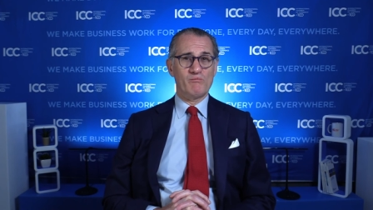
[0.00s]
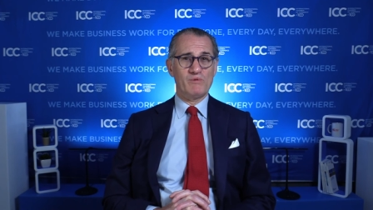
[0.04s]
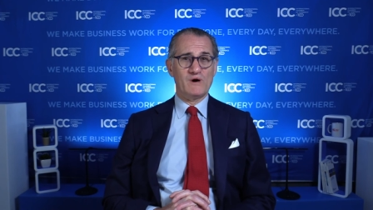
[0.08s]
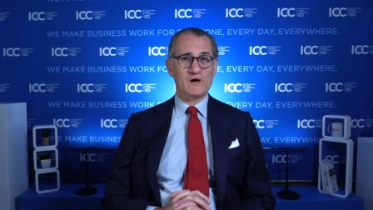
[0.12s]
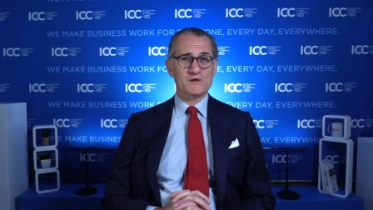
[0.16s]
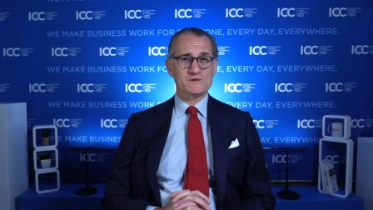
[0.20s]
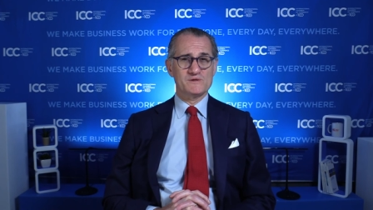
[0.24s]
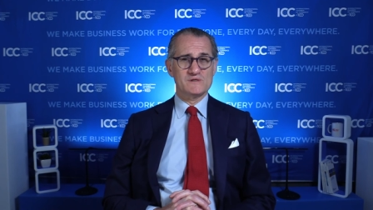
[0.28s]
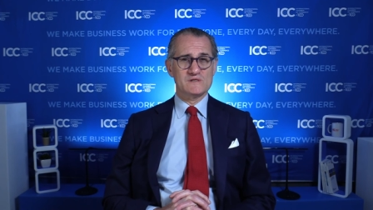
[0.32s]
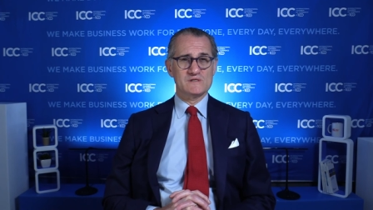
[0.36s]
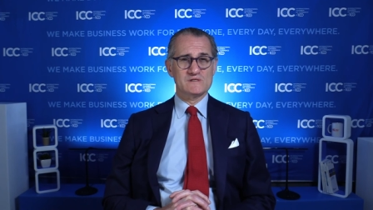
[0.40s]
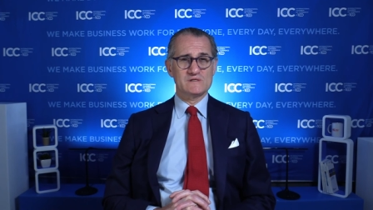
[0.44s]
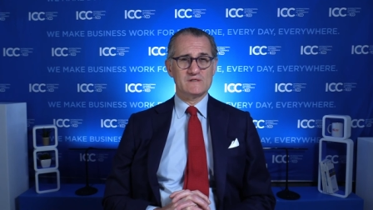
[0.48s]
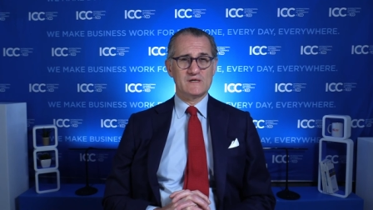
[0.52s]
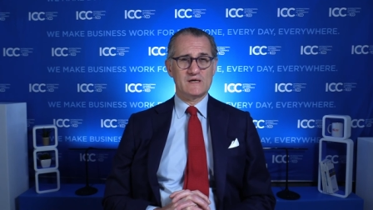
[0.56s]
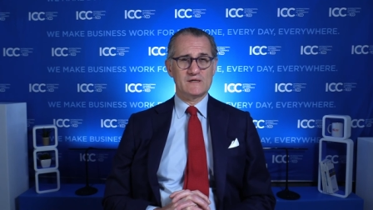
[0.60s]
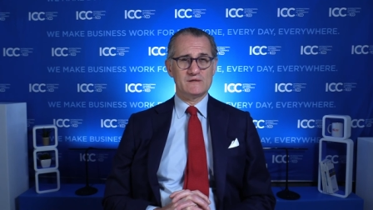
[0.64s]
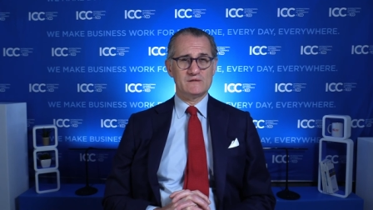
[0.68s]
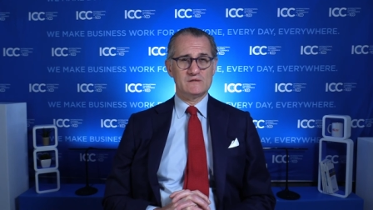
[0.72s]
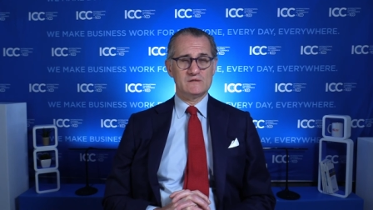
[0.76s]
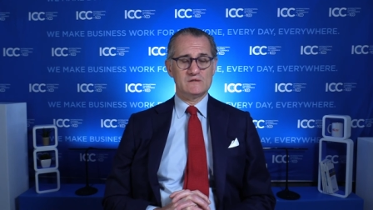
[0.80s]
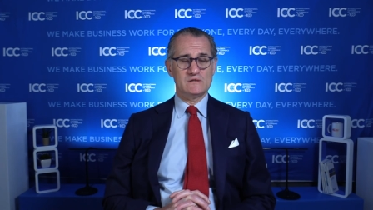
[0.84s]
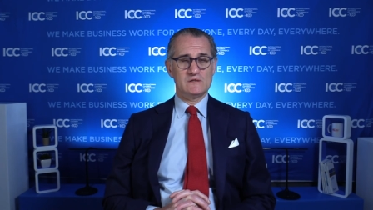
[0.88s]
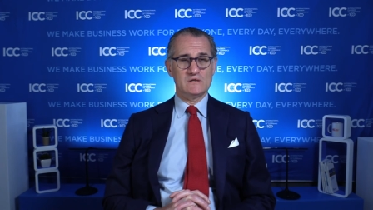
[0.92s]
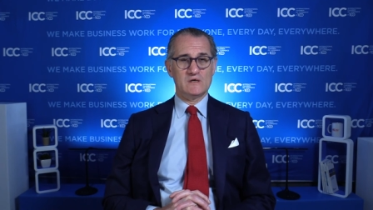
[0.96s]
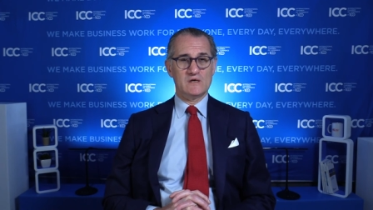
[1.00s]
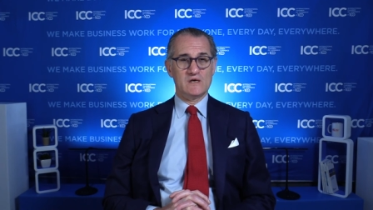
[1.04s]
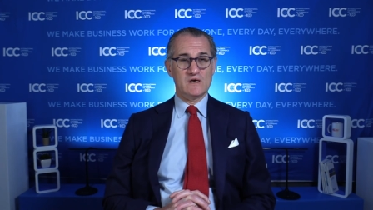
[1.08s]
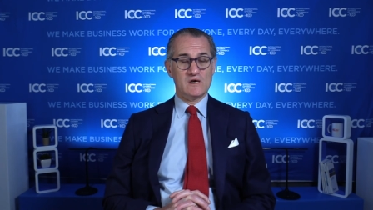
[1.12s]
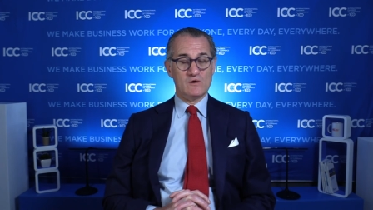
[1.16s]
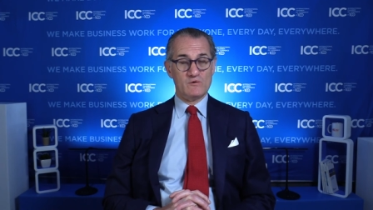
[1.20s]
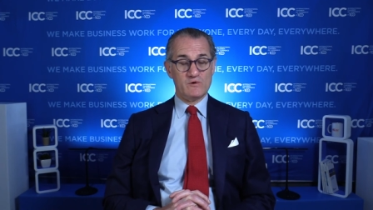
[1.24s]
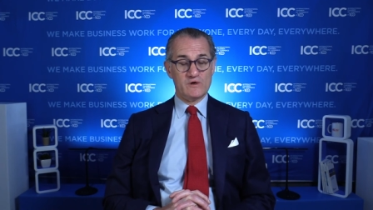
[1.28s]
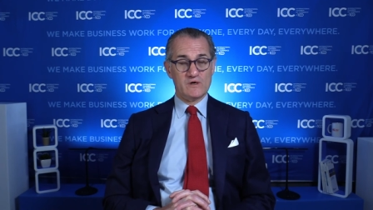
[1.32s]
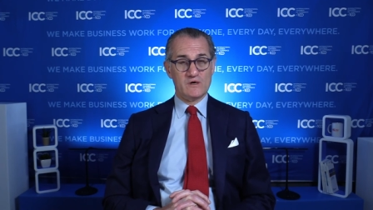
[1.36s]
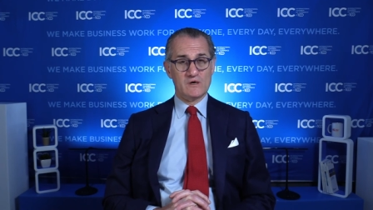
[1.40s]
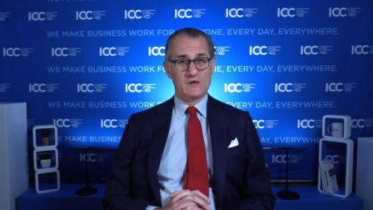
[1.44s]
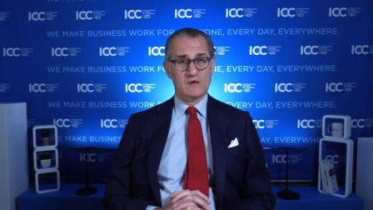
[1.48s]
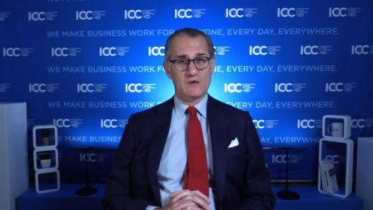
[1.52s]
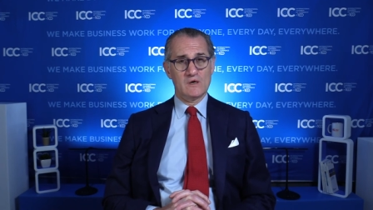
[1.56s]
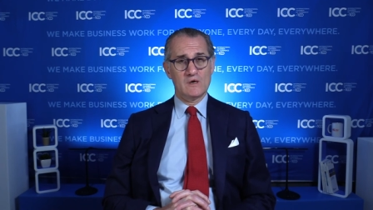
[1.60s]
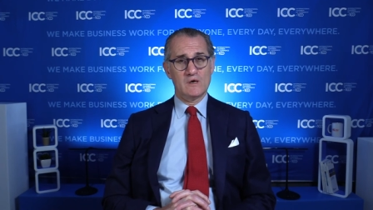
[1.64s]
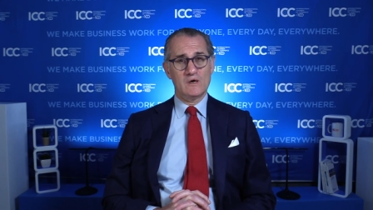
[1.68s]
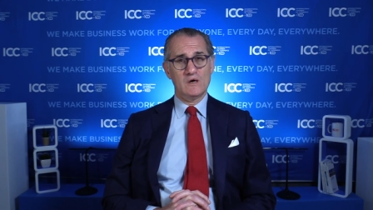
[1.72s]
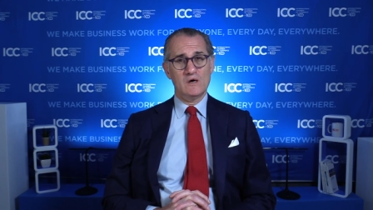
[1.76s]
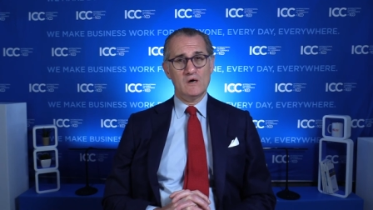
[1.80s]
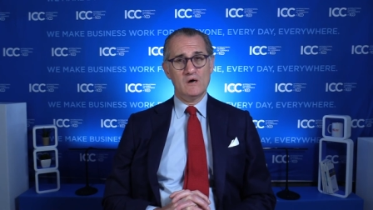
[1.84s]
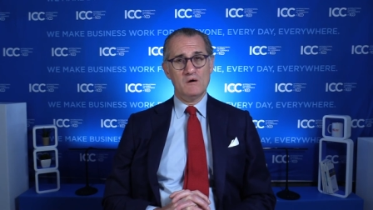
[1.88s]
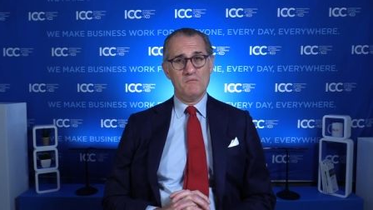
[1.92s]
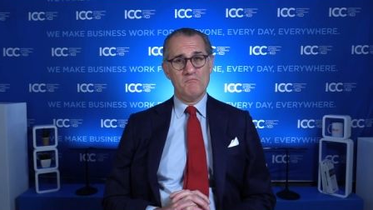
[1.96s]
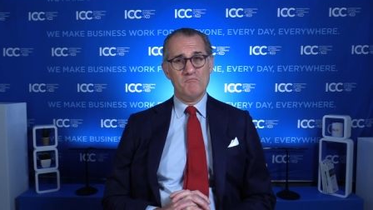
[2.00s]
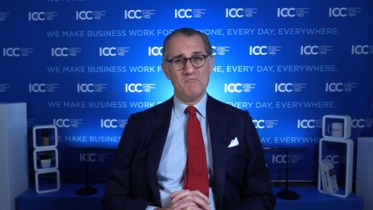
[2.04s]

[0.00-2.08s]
parties that the hearing uh,